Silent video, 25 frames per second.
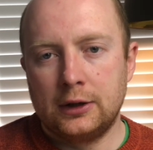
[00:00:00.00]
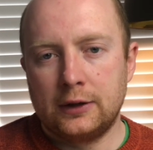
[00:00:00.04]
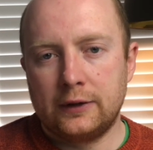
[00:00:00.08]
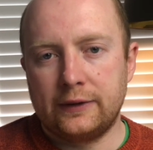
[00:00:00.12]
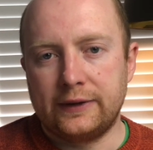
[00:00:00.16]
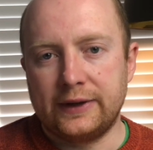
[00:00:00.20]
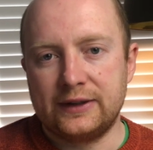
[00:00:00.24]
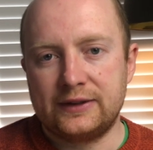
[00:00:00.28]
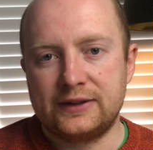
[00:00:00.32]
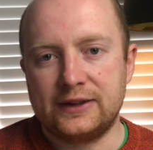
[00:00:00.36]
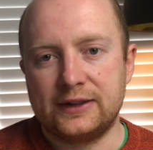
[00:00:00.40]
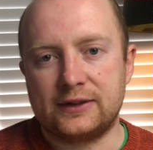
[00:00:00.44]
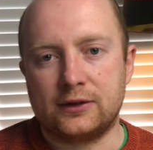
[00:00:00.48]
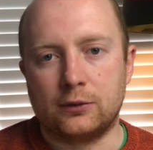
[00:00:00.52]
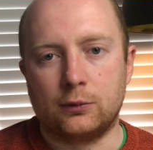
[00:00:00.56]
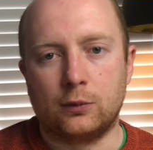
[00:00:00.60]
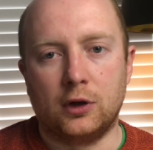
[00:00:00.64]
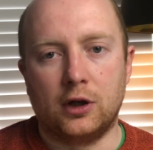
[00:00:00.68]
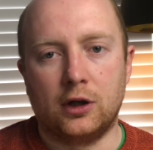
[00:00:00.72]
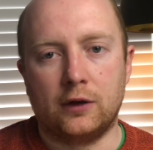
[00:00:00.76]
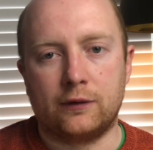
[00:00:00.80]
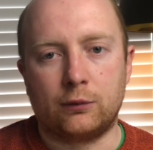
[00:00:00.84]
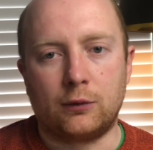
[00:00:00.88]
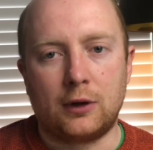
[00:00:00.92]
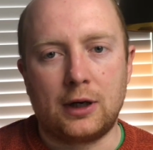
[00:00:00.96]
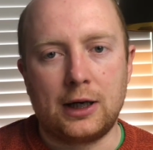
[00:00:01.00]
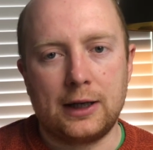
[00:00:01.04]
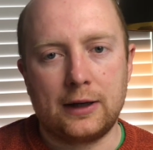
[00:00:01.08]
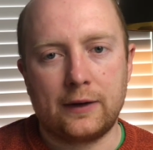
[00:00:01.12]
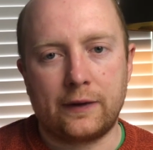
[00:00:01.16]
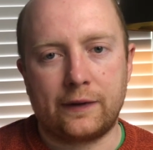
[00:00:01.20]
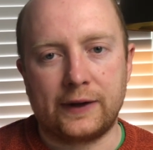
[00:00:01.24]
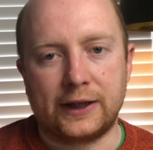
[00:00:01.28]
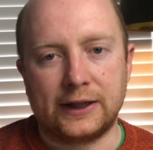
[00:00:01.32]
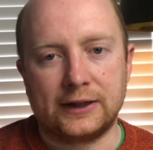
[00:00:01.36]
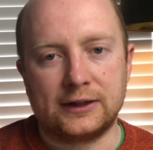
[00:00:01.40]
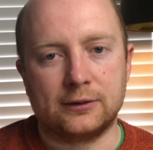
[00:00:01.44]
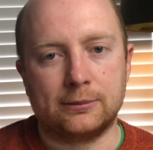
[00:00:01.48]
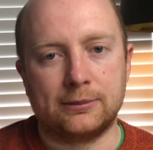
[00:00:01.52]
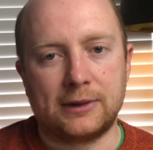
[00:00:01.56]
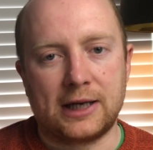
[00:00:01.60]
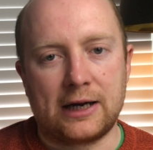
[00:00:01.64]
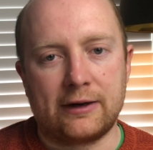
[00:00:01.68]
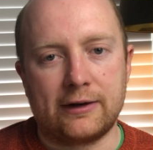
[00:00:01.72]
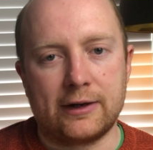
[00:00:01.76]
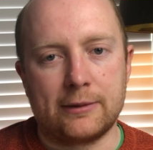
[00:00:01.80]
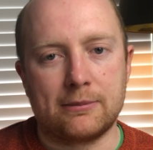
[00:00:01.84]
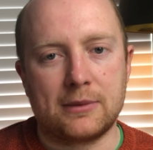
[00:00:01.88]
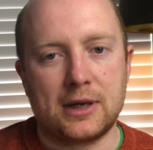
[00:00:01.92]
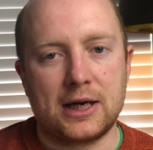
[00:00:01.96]
This is a worthwhile thing to
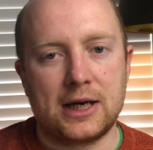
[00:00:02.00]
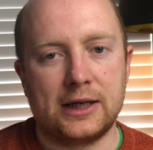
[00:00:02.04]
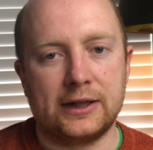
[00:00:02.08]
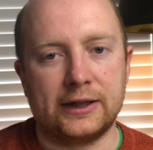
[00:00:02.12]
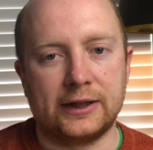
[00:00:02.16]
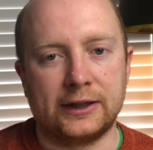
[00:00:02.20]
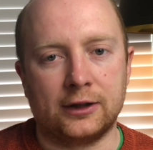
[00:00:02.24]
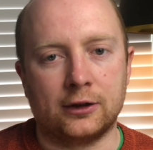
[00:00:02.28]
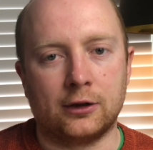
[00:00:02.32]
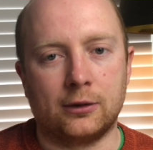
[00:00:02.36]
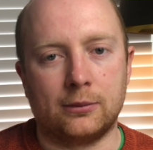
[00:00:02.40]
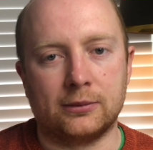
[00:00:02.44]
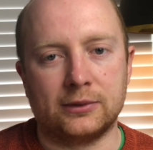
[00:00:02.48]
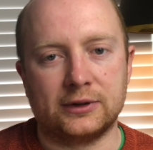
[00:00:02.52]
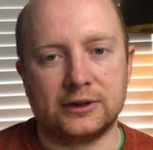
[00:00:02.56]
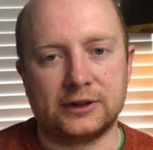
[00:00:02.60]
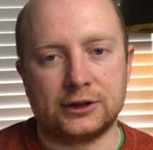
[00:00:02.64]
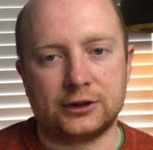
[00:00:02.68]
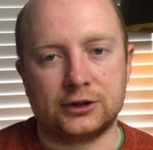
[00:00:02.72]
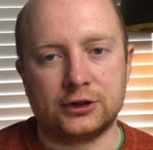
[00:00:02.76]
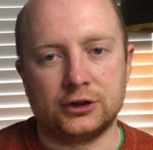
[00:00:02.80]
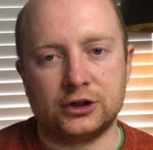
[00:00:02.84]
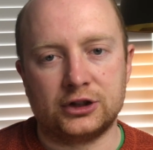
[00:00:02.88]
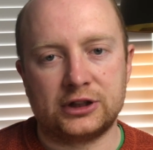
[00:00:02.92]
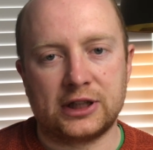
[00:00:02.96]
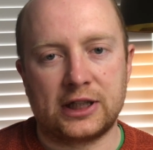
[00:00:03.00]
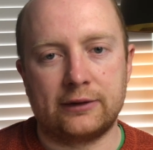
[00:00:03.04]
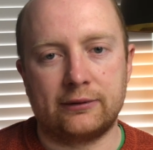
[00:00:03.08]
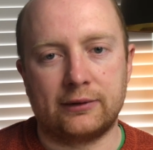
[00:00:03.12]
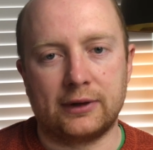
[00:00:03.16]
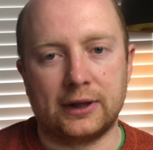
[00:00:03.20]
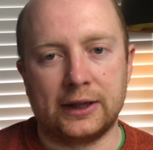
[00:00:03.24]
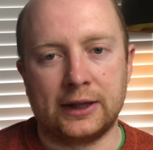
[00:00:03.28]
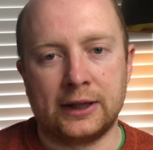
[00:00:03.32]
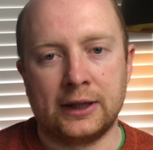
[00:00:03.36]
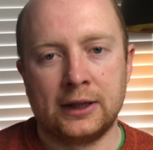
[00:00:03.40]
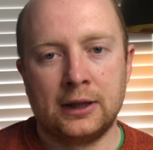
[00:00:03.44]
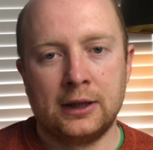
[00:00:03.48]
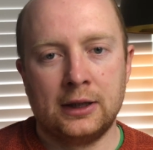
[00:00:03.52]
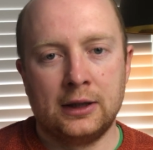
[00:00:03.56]
bear in mind in composition generally,